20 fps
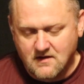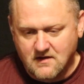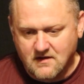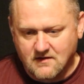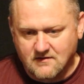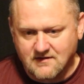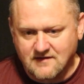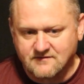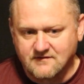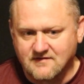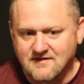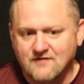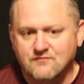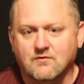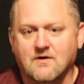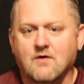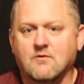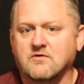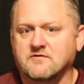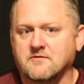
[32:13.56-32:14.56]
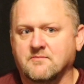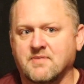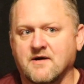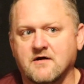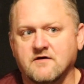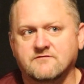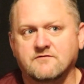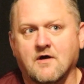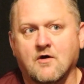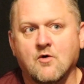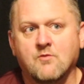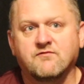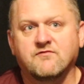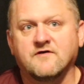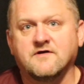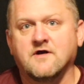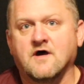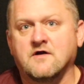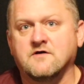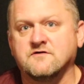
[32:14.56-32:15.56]
That's what I want the parents, hopefully,
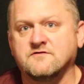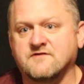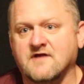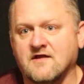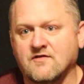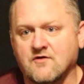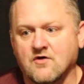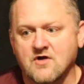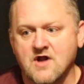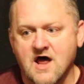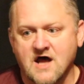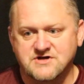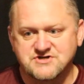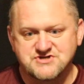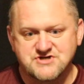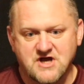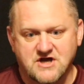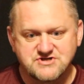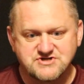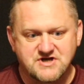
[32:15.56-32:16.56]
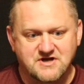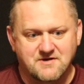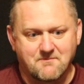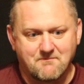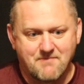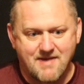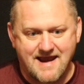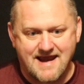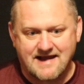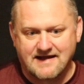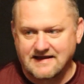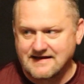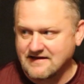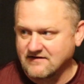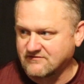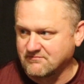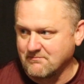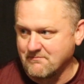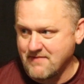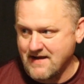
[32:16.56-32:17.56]
to understand. They're not judging band
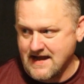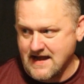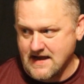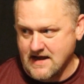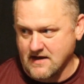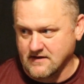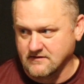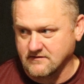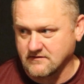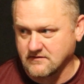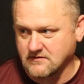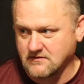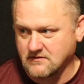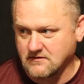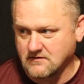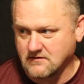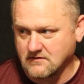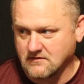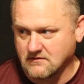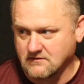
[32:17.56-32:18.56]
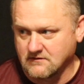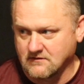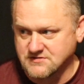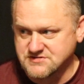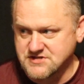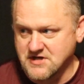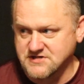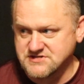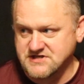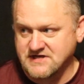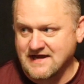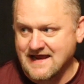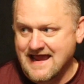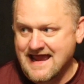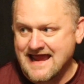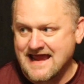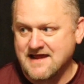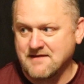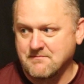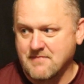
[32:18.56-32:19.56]
against band. They're judging
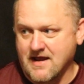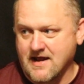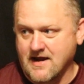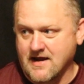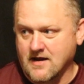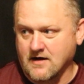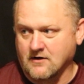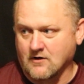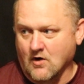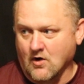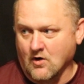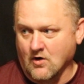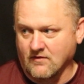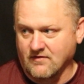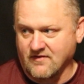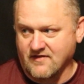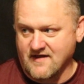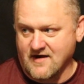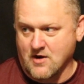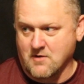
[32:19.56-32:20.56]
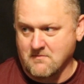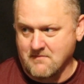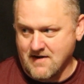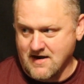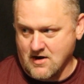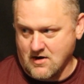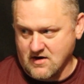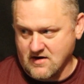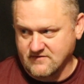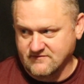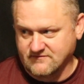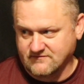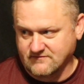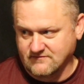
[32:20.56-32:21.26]
a band on their merits.